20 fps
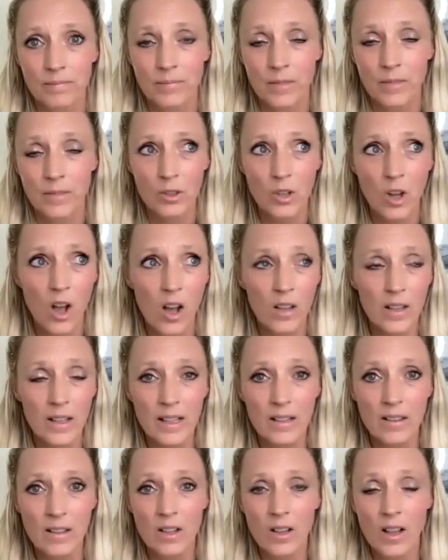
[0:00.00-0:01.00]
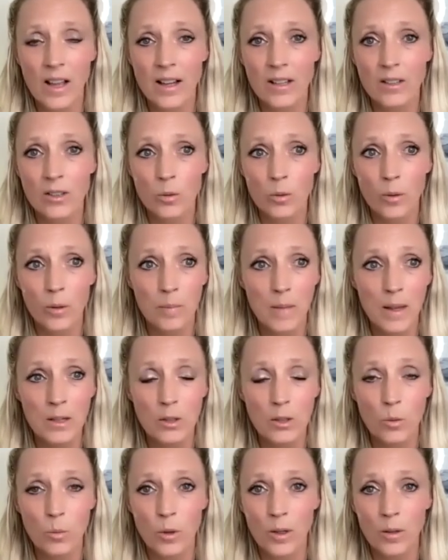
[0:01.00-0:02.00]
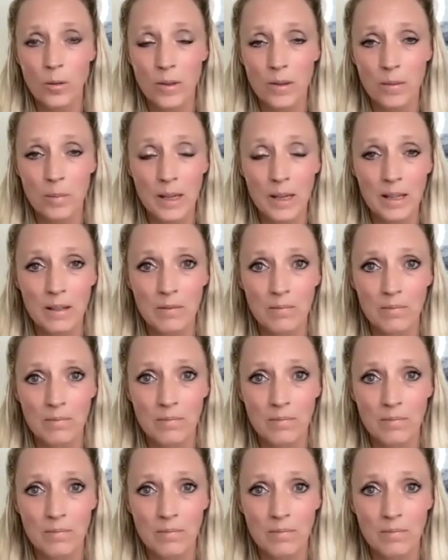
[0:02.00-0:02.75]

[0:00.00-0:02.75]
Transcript: I was calling in the clients who were meant to work with me,